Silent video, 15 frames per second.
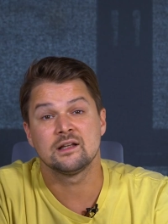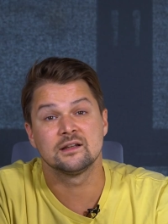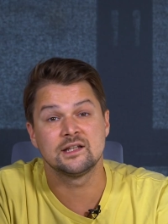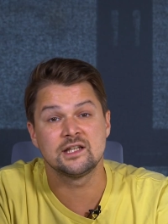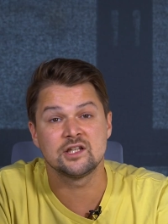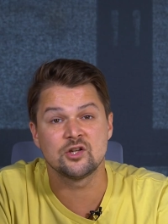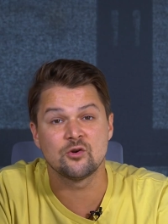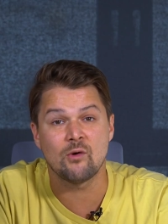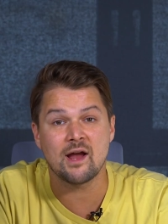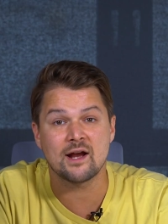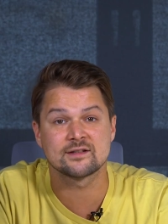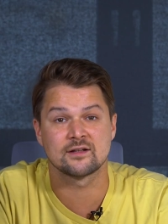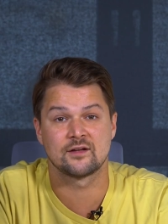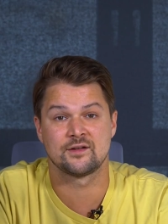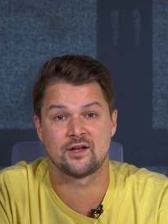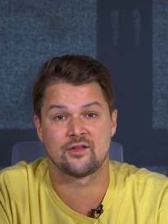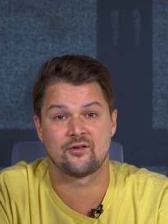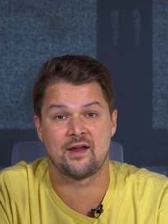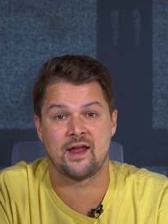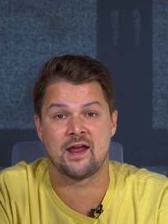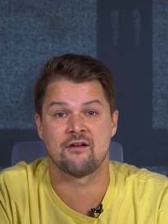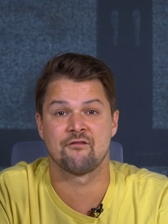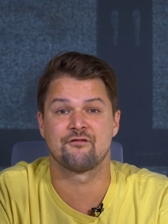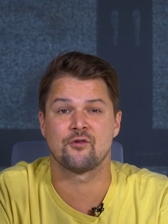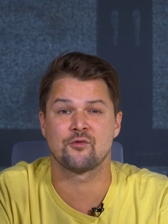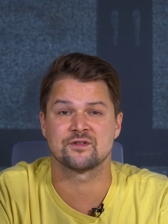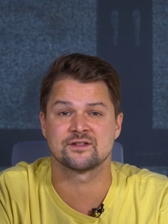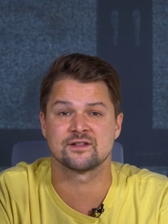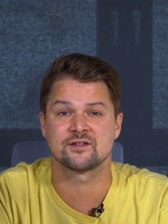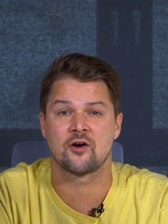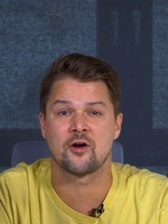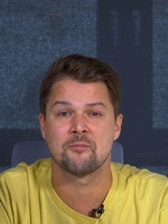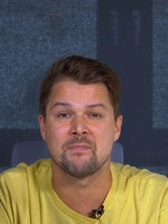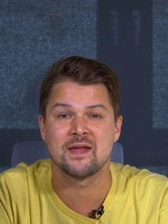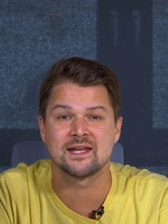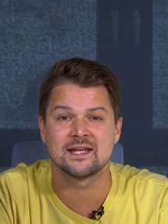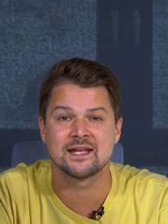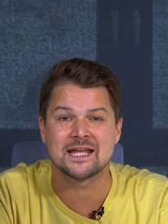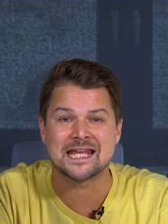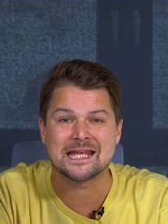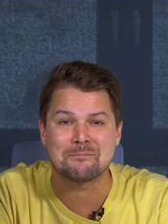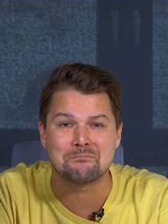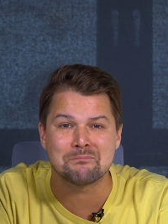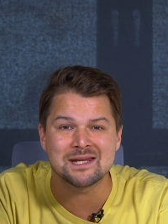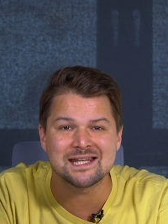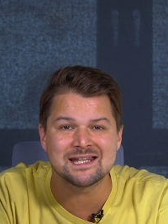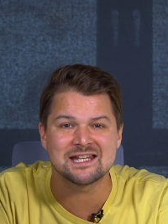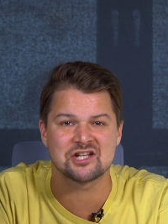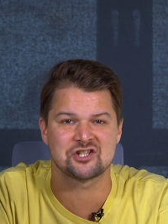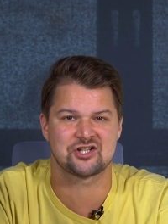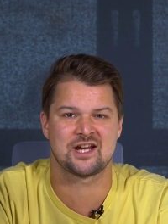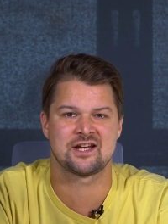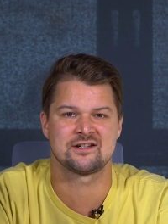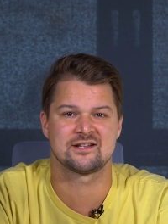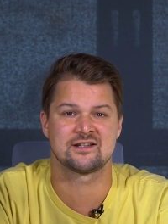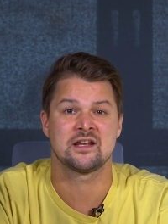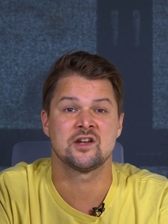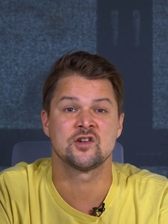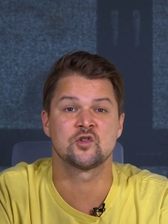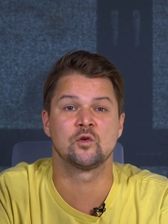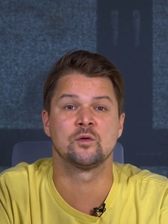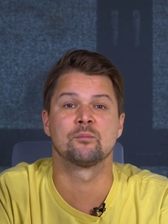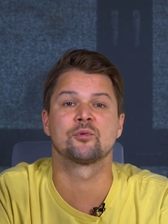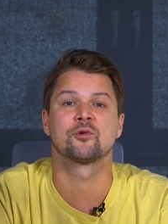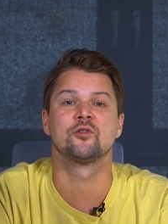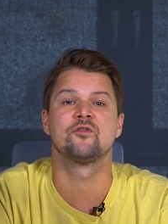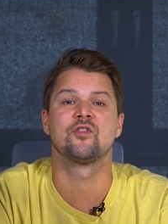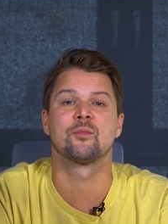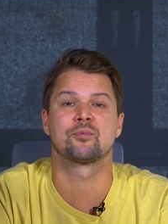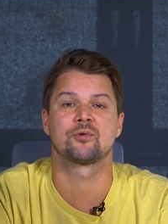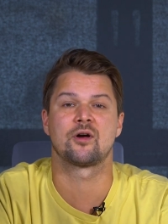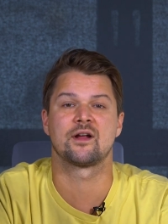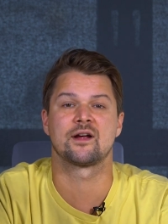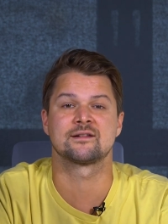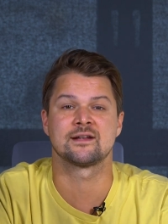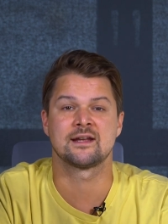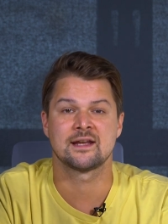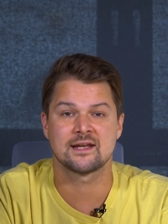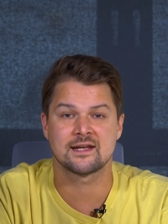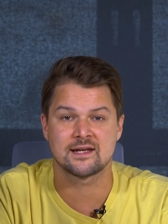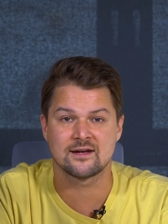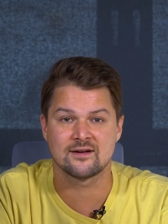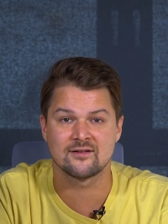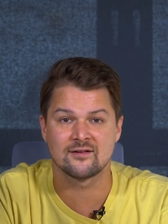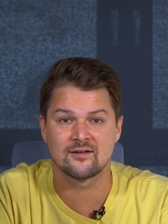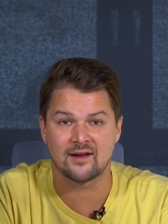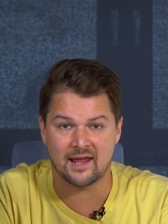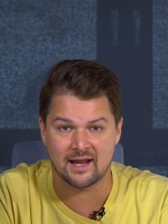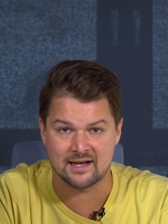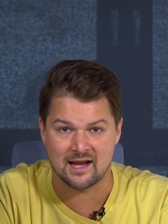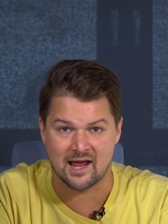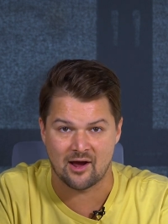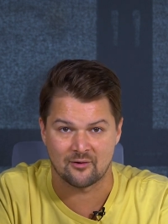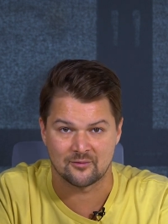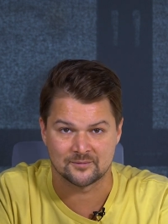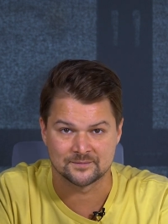Lean UX, on the other hand, focuses on making immediate changes to improve the product here and now.